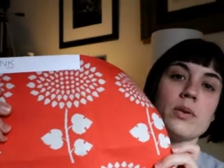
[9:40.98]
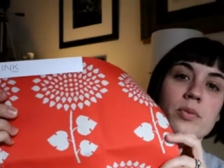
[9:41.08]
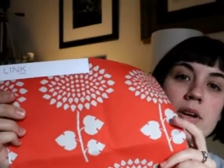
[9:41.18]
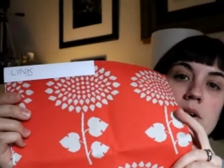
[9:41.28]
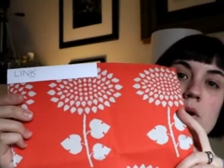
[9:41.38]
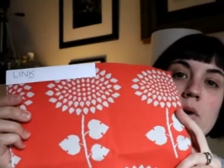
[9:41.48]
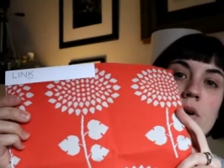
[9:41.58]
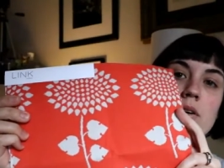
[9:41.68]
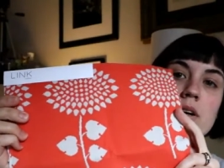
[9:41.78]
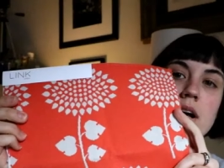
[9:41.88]
really pretty
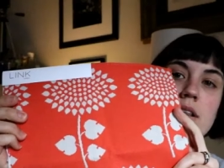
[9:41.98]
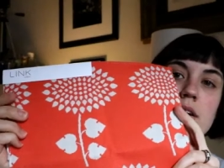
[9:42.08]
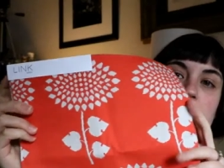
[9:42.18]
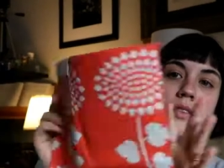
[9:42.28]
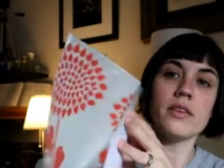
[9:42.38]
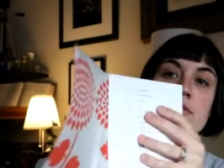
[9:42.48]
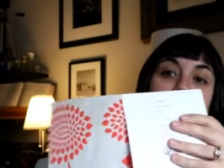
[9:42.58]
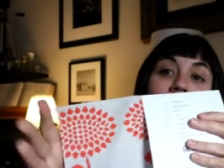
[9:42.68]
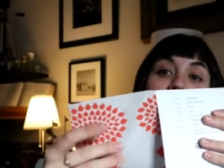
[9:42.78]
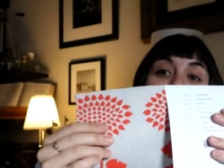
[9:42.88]
coral color. The
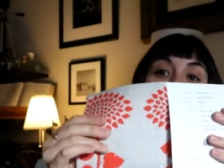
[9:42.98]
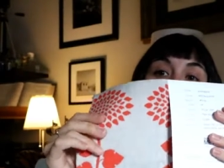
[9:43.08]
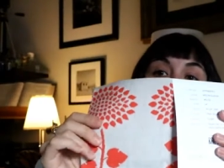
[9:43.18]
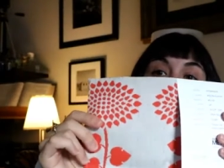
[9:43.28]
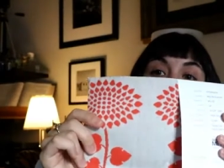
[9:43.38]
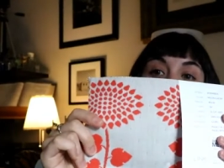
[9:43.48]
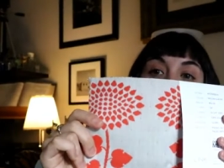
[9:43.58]
reverse is also